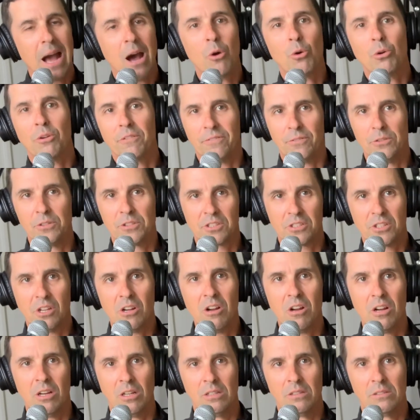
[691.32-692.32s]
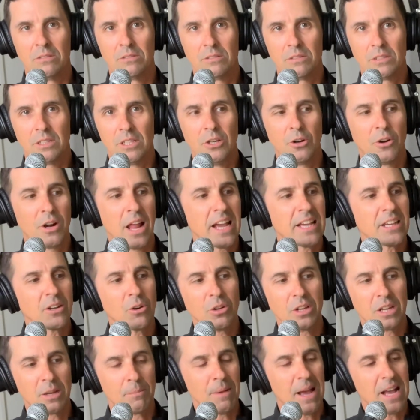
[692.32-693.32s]
powerful song, and I
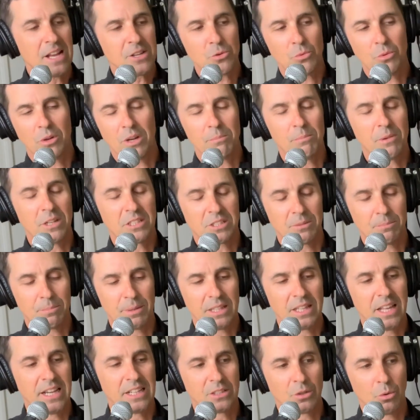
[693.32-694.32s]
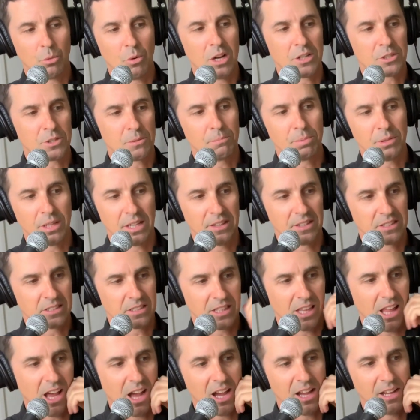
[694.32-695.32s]
can only imagine what it must have been like to watch him play
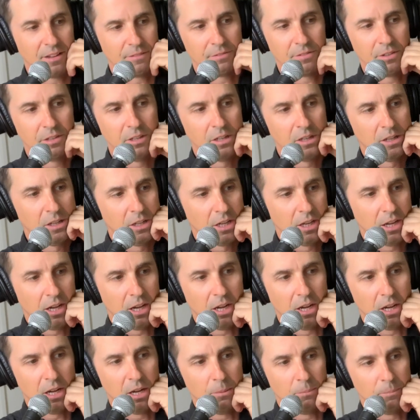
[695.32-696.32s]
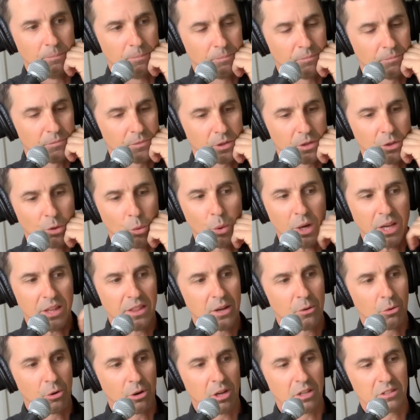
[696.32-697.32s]
this live, and the
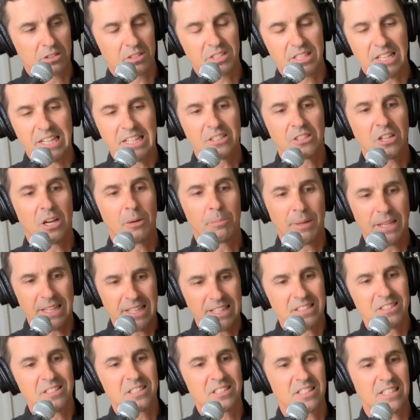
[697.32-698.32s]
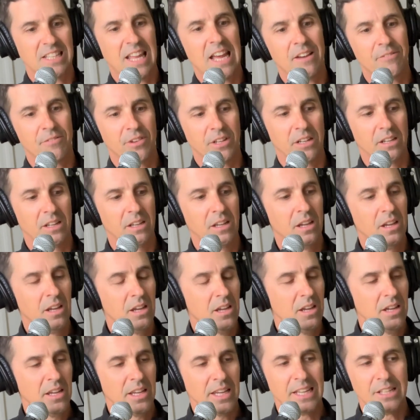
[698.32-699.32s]
way they were all synced up in 7.
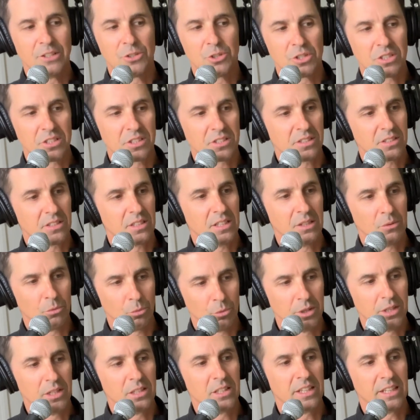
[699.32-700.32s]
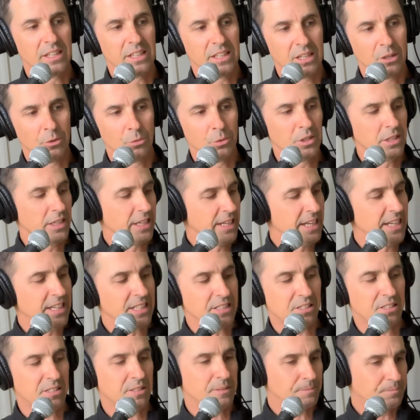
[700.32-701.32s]
It really
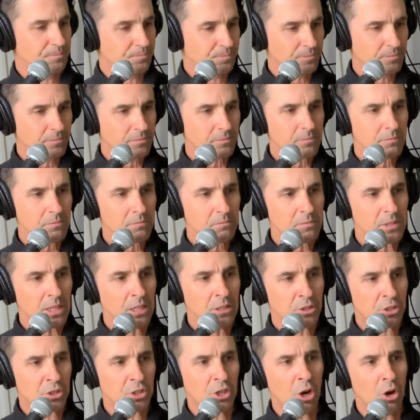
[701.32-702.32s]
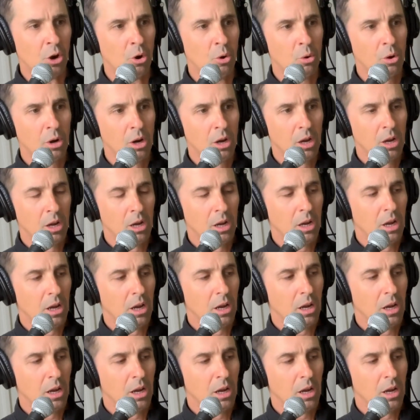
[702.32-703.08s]
hits. So